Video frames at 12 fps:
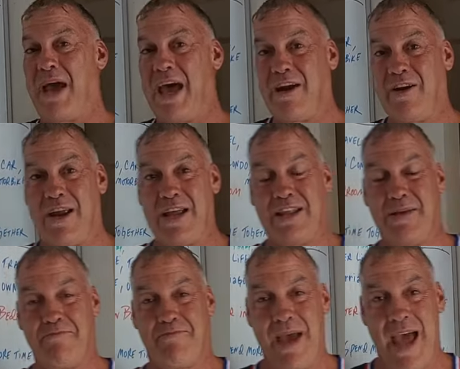better in
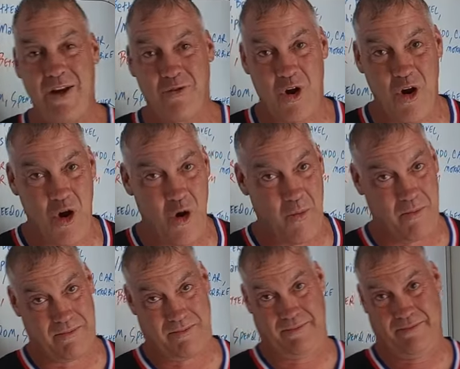the
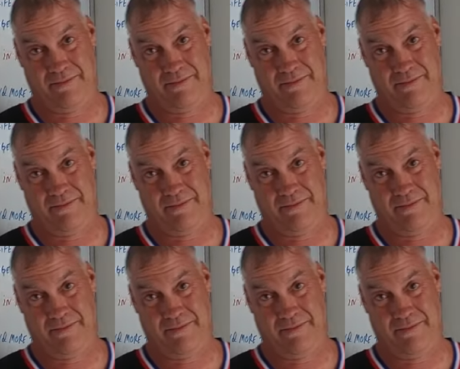bedroom.